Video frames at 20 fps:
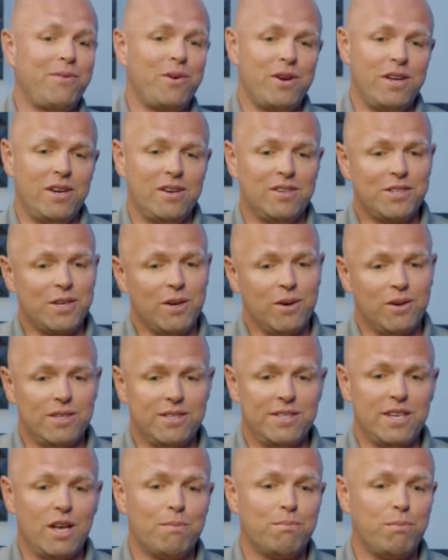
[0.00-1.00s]
30 years ago, to
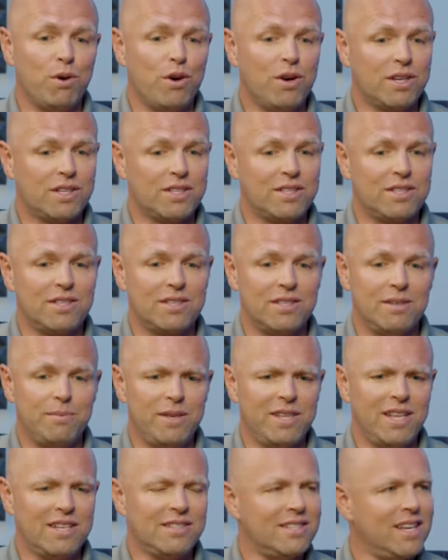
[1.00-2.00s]
sell books, I
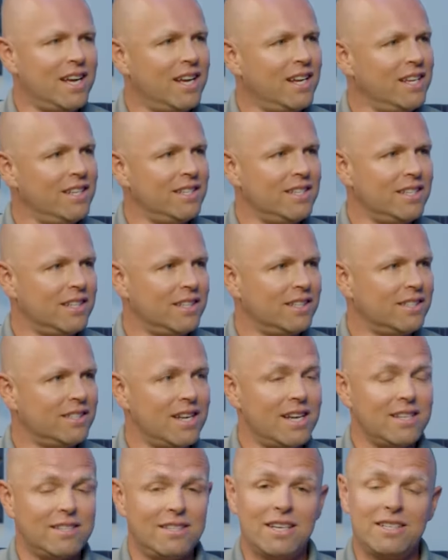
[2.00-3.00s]
mean, that's not easy. It's
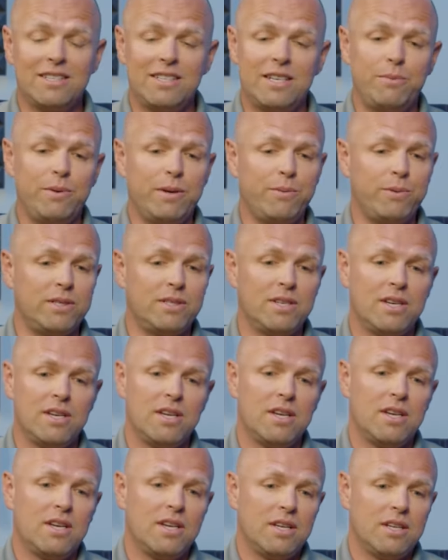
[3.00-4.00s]
not sexy. We would
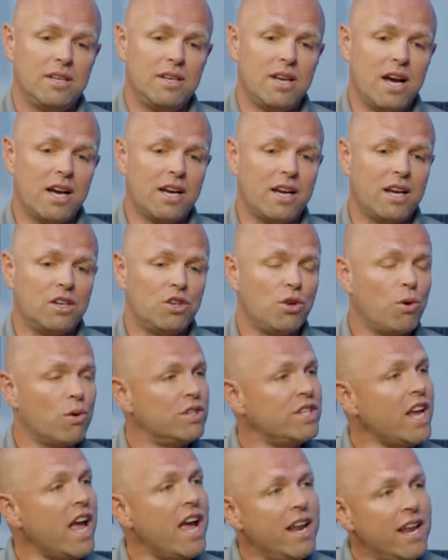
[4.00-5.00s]
knock on
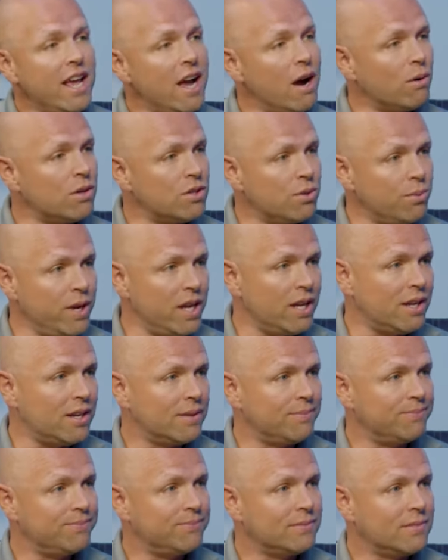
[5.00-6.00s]
doors 80 hours a week,